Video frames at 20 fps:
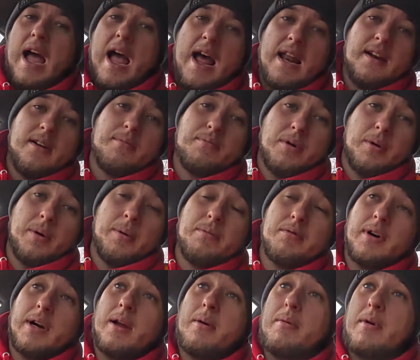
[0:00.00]
And it would probably
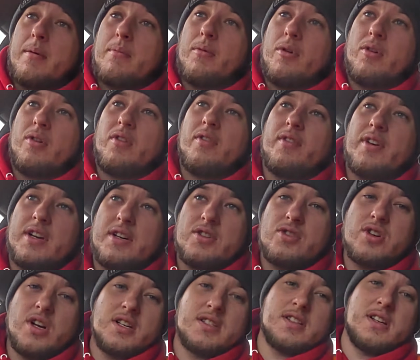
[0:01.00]
bring a bit more of an
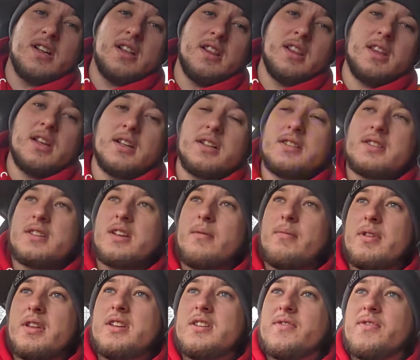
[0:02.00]
interesting thing to
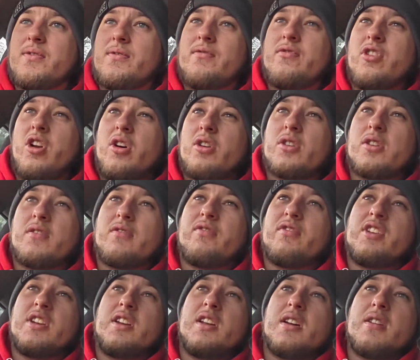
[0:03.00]
some of these vlog
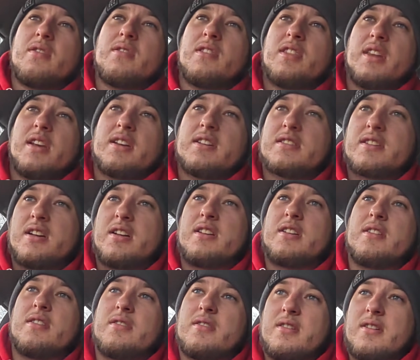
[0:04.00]
video things I
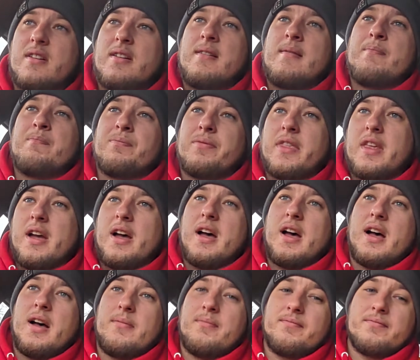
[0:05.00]
do.
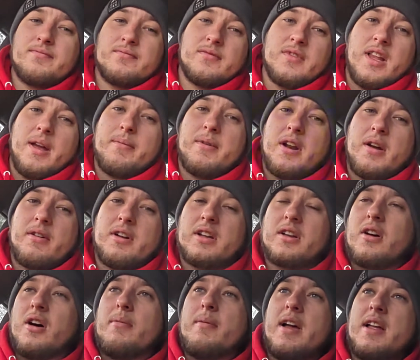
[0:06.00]
Let me know in
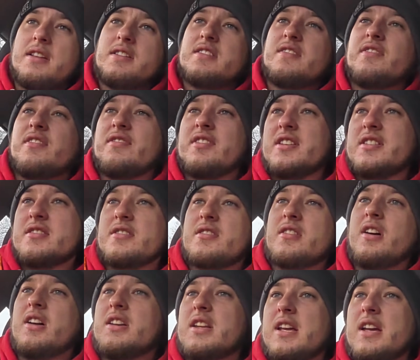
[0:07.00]
the comments if you think it's a
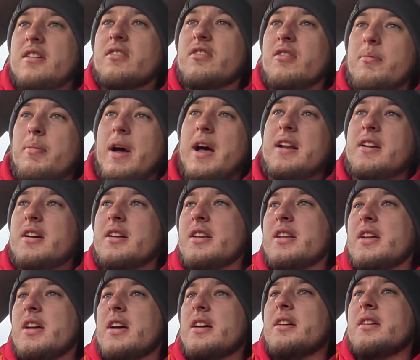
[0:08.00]
good idea or a bad
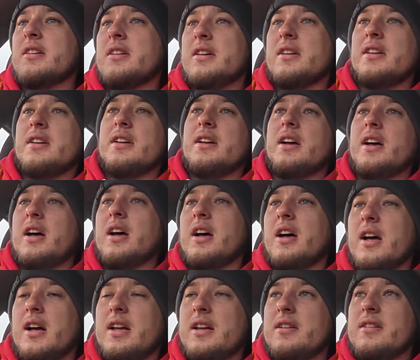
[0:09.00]
idea.
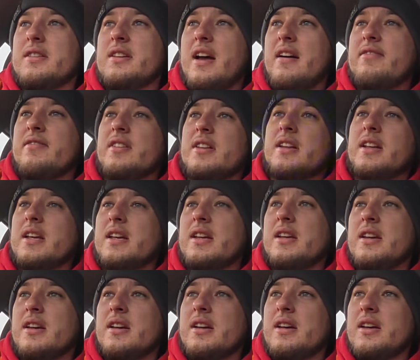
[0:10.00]
It'll
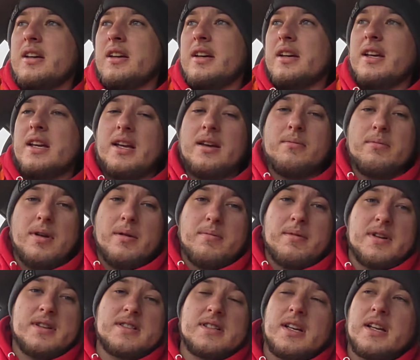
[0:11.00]
definitely keep me
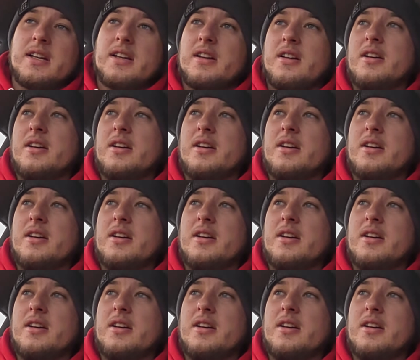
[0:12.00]
busy,